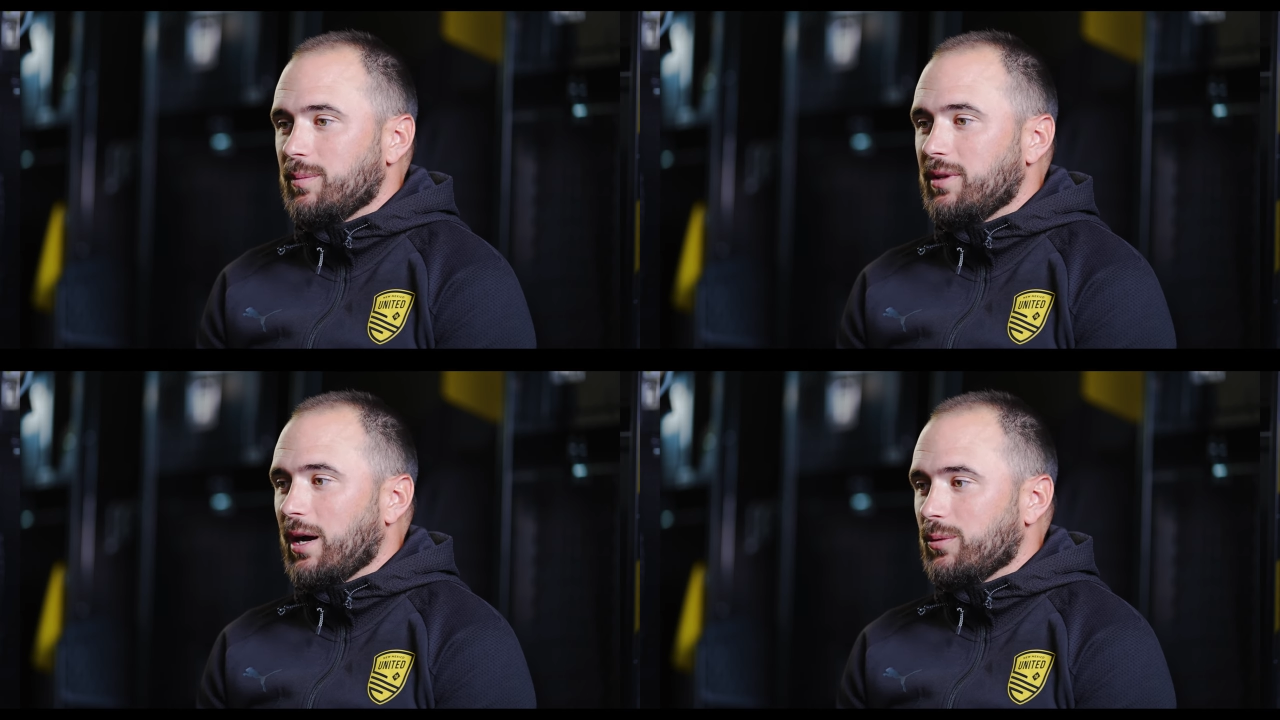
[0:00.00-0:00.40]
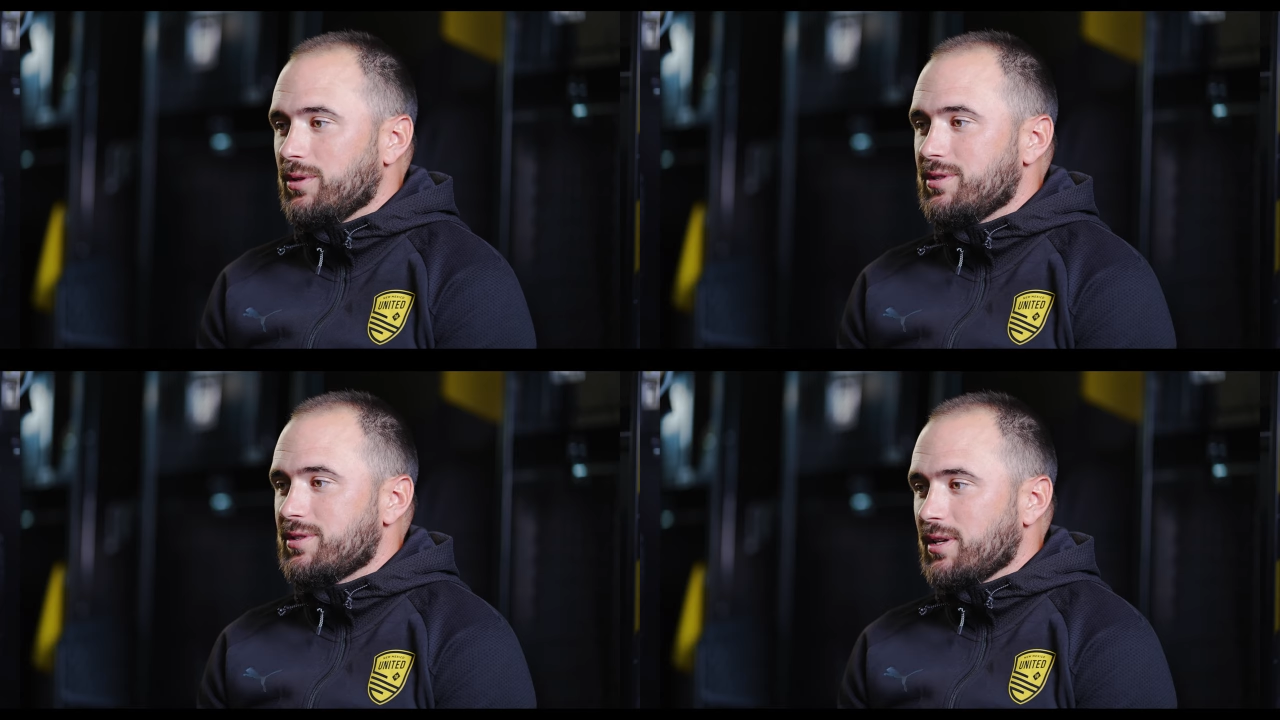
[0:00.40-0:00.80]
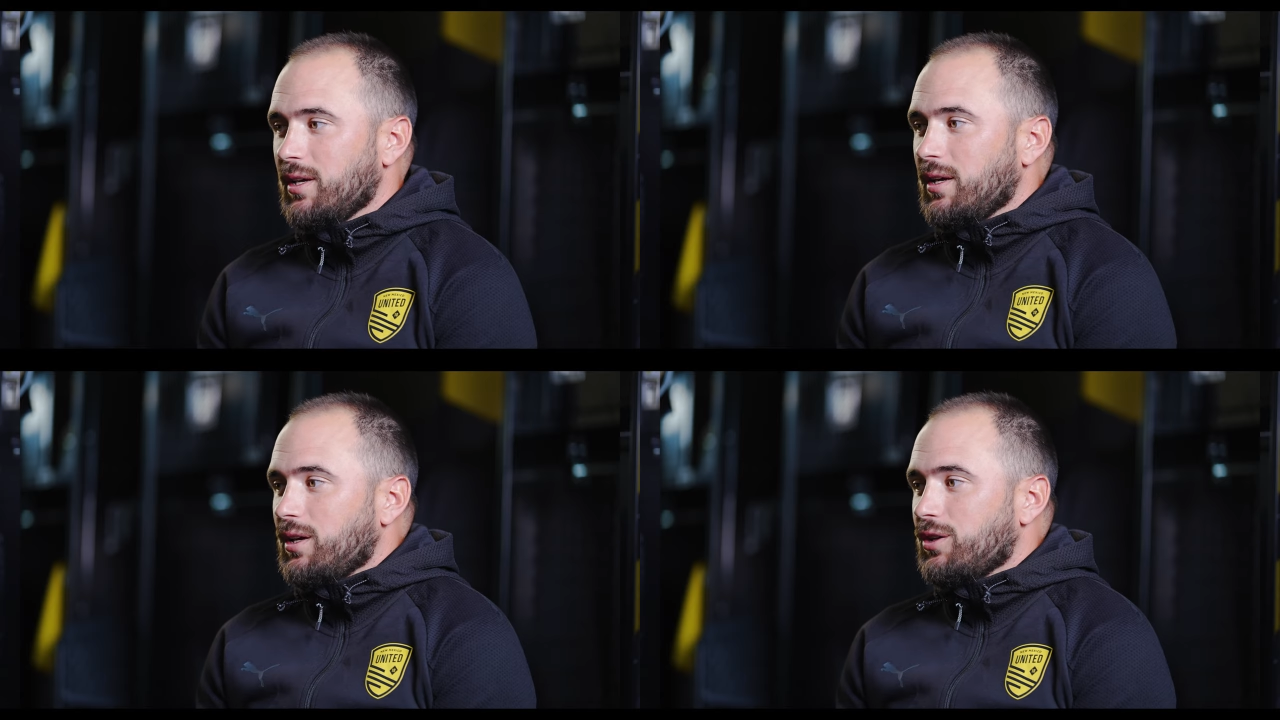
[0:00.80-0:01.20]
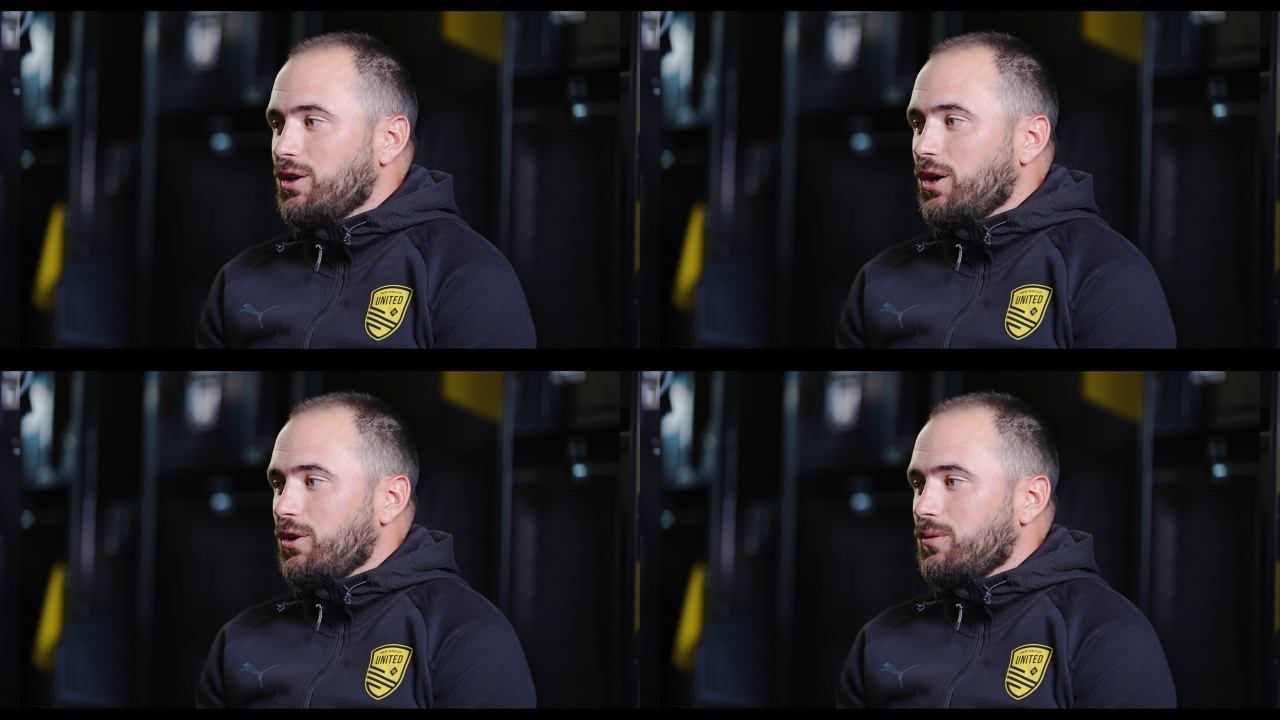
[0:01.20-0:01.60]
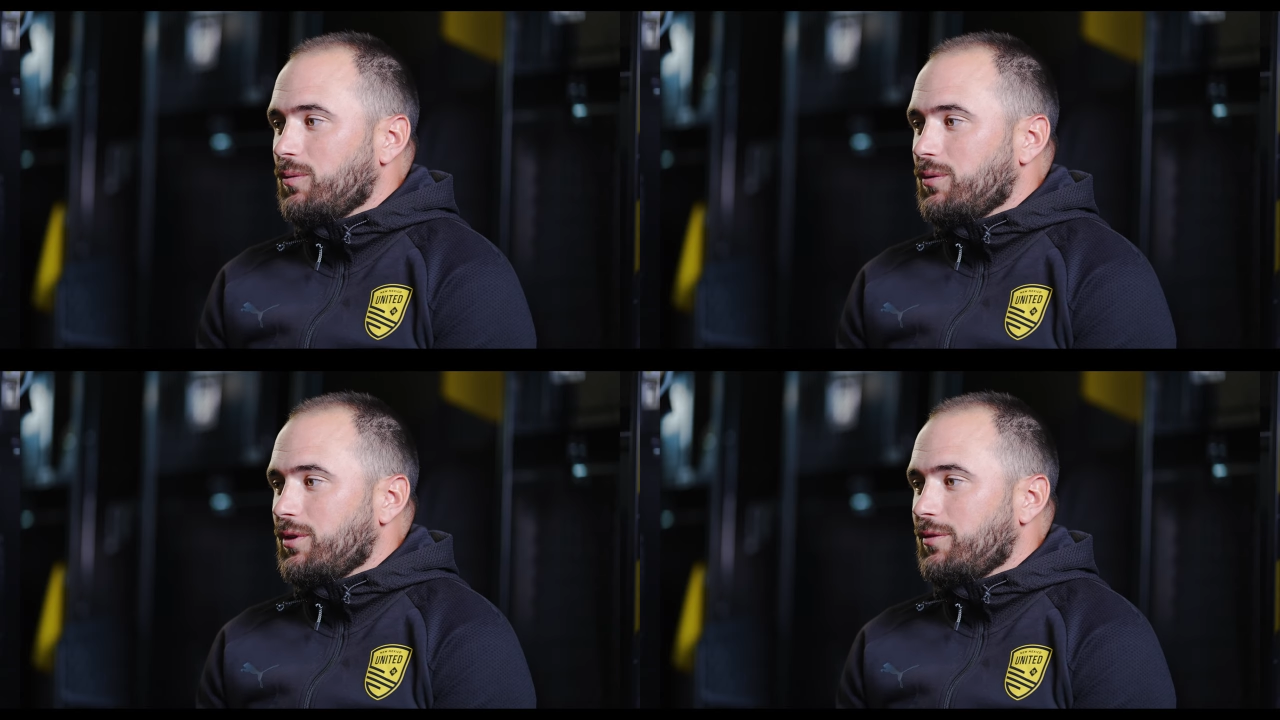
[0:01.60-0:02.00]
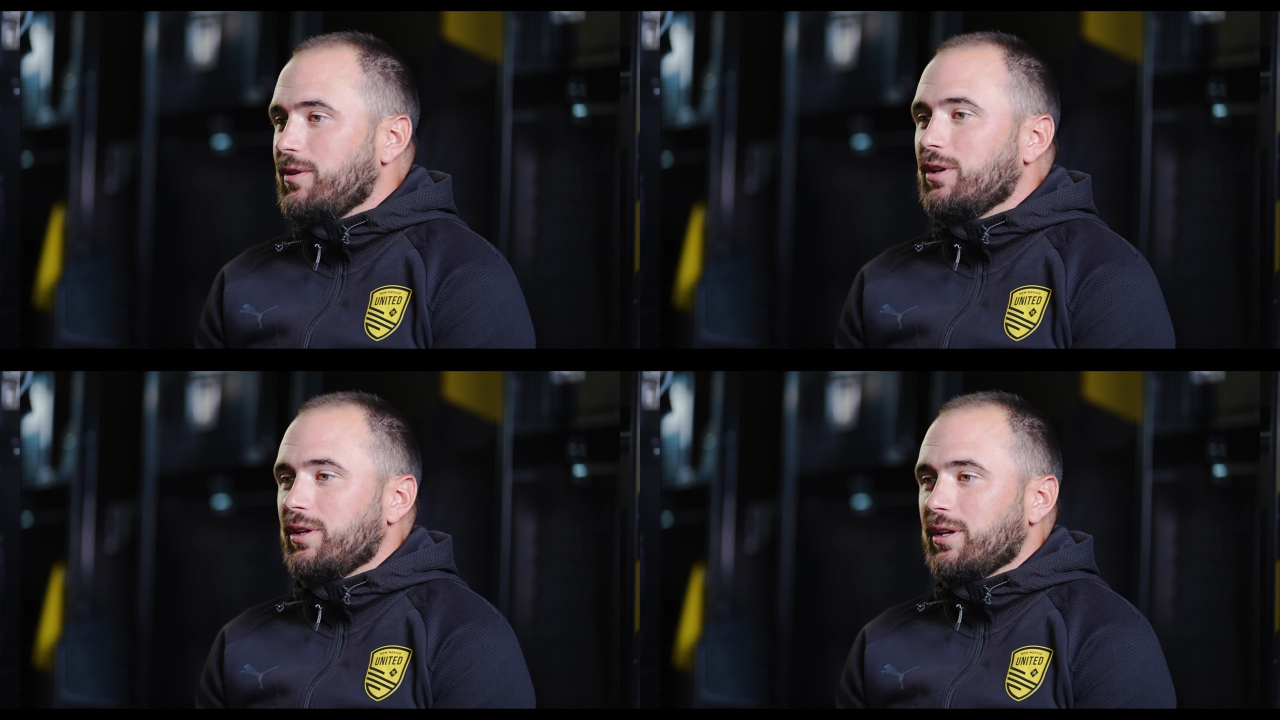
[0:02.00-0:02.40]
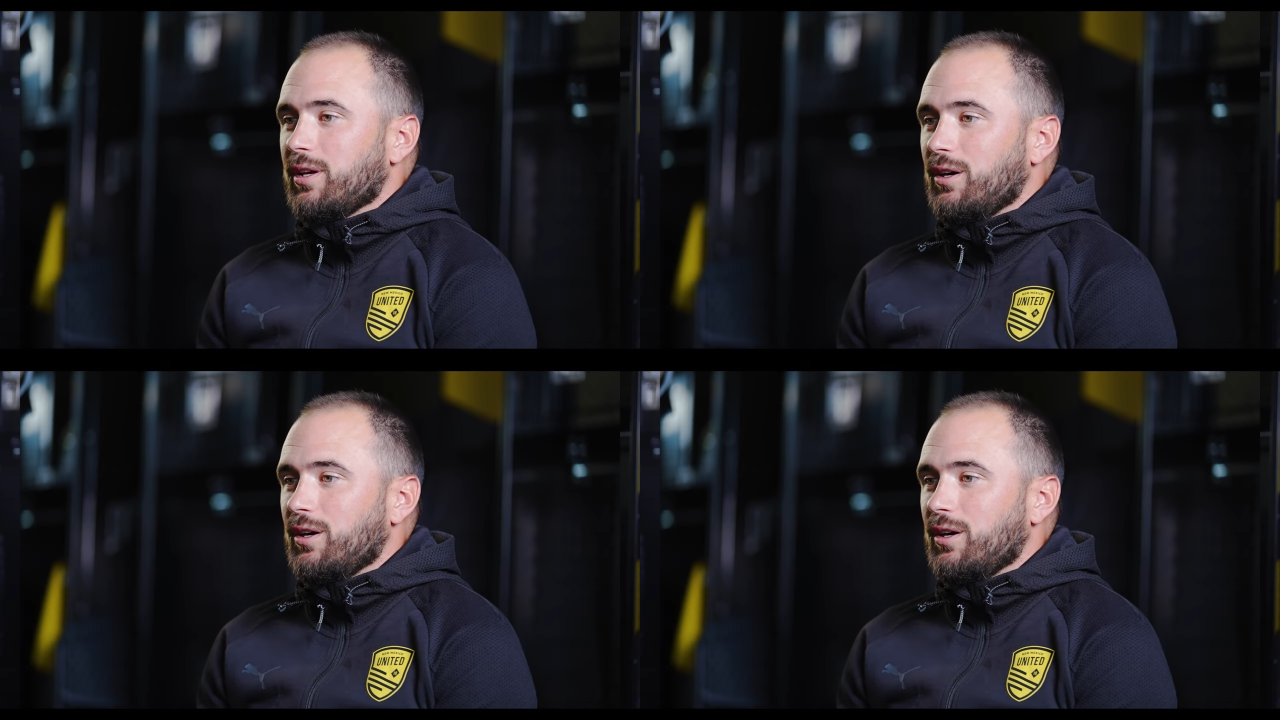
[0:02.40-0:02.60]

and that was, you know, the feeling